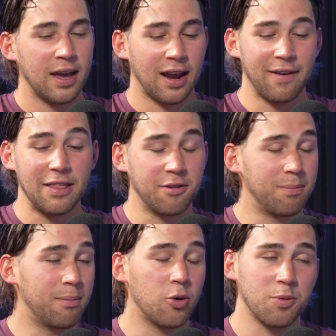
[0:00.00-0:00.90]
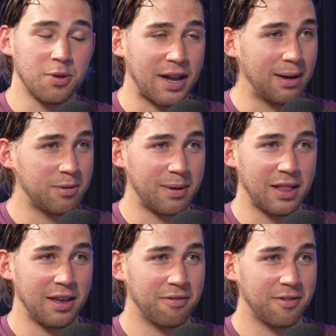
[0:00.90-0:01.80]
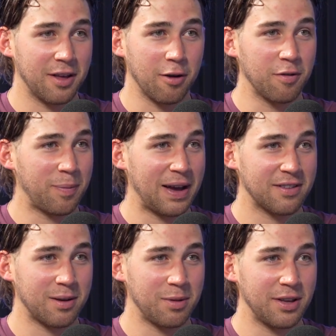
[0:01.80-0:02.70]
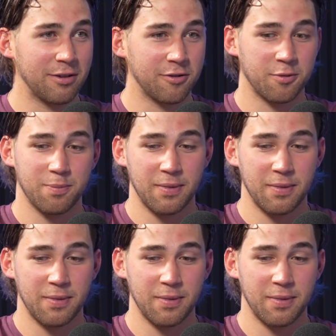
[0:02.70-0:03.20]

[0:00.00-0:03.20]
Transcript: I've had this multiple times in my life, like over the past couple of years.